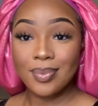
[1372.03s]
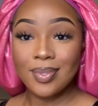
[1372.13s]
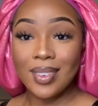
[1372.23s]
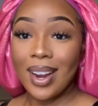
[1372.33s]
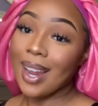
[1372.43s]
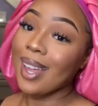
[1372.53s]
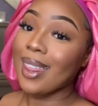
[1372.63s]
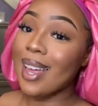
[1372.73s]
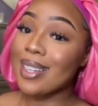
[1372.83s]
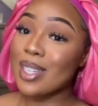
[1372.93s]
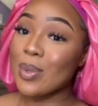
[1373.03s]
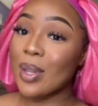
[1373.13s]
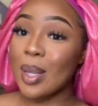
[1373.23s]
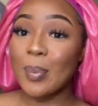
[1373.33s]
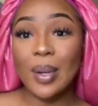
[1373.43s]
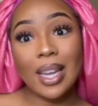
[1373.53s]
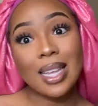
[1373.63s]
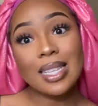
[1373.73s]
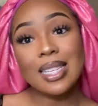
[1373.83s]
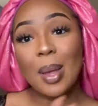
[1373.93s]
Right, and that just really
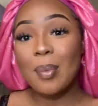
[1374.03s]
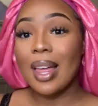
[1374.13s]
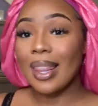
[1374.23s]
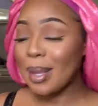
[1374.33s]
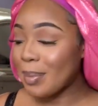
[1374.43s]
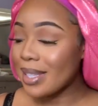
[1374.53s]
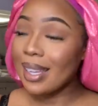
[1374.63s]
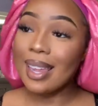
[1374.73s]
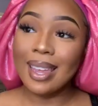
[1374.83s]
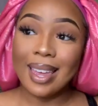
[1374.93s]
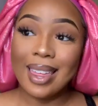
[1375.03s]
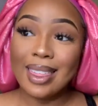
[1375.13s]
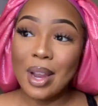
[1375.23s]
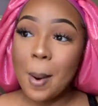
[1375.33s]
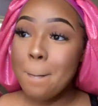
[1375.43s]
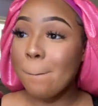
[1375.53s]
brings my lips together.